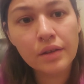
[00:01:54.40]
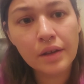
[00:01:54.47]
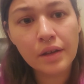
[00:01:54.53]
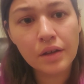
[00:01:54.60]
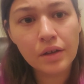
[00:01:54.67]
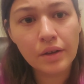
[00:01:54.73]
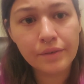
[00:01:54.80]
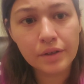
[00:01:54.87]

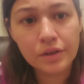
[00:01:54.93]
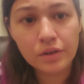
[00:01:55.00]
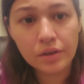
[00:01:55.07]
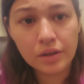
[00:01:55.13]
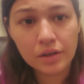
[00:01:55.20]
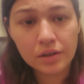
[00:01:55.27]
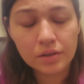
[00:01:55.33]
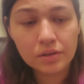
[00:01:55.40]
you have to do
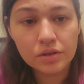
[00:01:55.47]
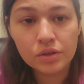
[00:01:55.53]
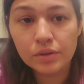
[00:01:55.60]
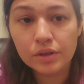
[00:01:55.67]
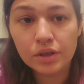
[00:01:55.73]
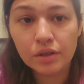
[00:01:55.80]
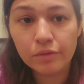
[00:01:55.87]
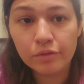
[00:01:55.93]
the
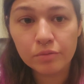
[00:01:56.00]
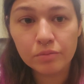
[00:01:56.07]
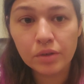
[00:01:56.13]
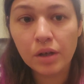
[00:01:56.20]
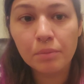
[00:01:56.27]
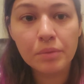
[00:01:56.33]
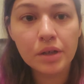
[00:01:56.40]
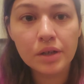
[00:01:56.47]
switching from
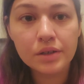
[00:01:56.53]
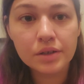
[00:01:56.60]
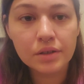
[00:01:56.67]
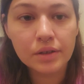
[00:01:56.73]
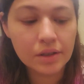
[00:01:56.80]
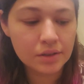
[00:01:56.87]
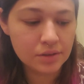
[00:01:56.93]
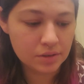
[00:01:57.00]
company to
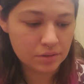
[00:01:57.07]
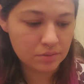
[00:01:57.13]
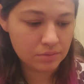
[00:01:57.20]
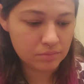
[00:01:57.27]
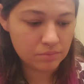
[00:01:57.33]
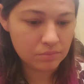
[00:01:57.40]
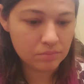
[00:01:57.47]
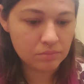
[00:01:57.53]
lease
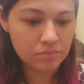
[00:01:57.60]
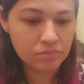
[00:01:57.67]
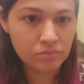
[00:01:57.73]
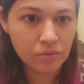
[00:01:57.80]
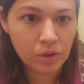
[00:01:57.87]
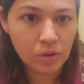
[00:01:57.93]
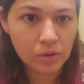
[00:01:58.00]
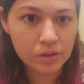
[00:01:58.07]

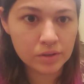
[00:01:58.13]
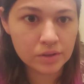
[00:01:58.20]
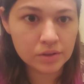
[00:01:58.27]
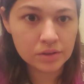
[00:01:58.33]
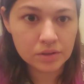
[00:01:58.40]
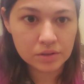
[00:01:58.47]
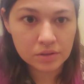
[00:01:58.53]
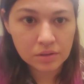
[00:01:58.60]

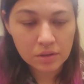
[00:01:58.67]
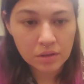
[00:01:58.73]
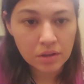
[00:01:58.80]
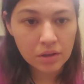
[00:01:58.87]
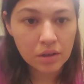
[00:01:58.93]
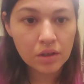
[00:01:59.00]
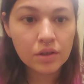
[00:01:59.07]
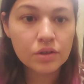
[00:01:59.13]
courses.
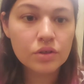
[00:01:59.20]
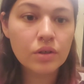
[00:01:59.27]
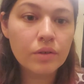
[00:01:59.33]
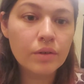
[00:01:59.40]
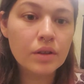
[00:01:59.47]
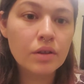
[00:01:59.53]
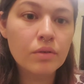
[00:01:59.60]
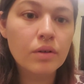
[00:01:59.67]
So I
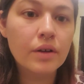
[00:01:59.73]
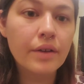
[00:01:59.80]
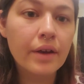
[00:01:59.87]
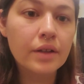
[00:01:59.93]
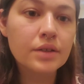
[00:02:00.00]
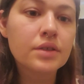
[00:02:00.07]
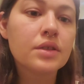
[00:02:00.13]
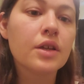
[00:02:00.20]
went through all
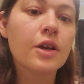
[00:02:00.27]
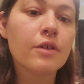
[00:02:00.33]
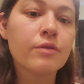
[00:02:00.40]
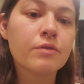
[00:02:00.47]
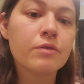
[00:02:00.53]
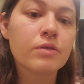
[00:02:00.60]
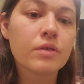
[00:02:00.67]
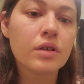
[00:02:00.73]
that
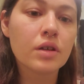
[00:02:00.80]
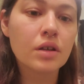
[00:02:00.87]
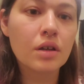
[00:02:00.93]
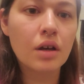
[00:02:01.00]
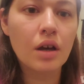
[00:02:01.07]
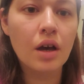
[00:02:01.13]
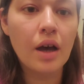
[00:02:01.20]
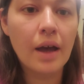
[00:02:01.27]
stuff
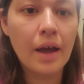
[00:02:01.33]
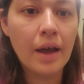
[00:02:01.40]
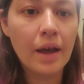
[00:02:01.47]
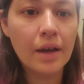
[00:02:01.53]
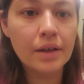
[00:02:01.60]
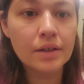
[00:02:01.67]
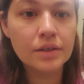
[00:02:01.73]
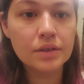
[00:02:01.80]

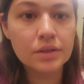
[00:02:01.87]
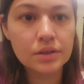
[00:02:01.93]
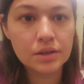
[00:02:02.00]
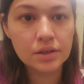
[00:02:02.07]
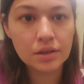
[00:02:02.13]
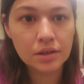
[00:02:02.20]
and